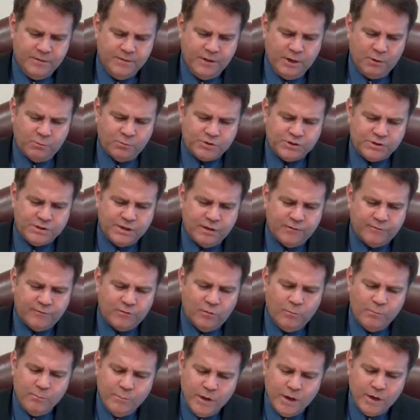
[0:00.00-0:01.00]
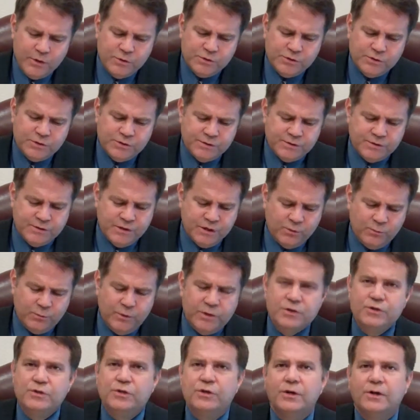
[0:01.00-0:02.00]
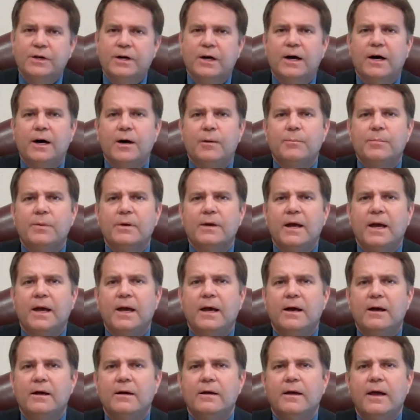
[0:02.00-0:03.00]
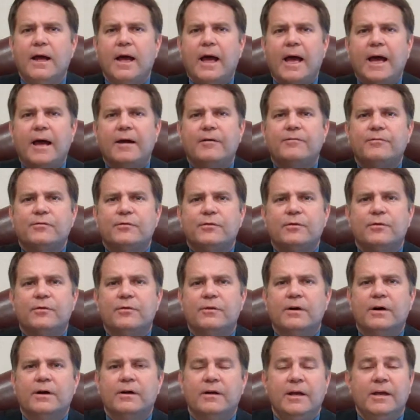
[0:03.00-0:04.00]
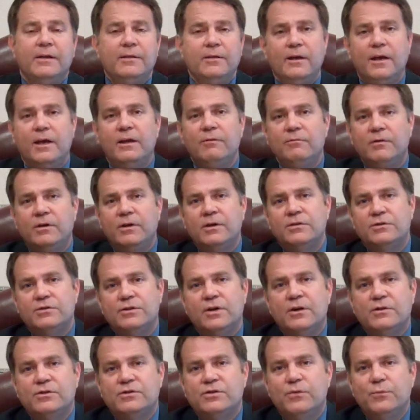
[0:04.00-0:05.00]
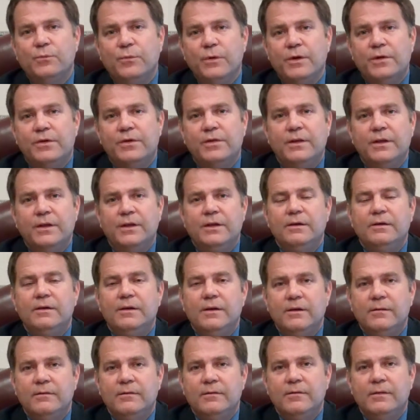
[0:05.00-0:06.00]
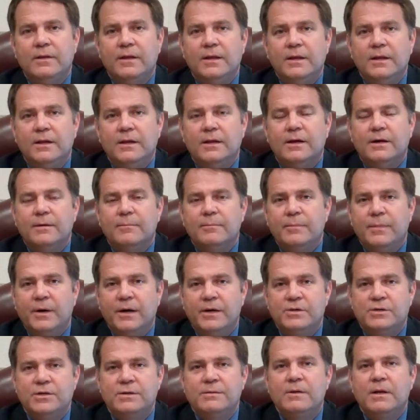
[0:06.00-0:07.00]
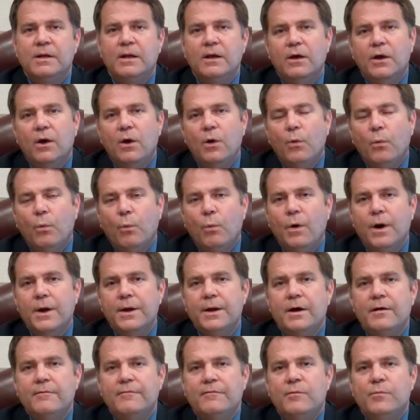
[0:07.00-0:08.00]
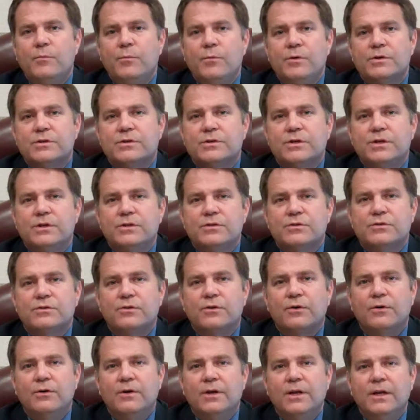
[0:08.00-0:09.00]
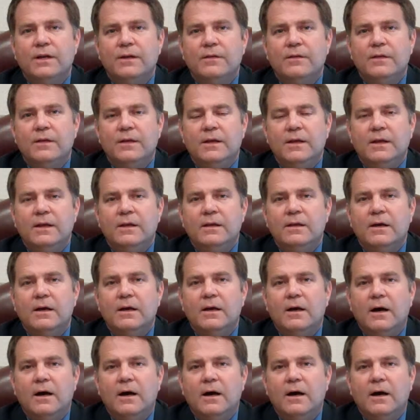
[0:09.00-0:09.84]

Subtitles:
were several motions that we took up after in conjunction with the budget. One of them was concerning the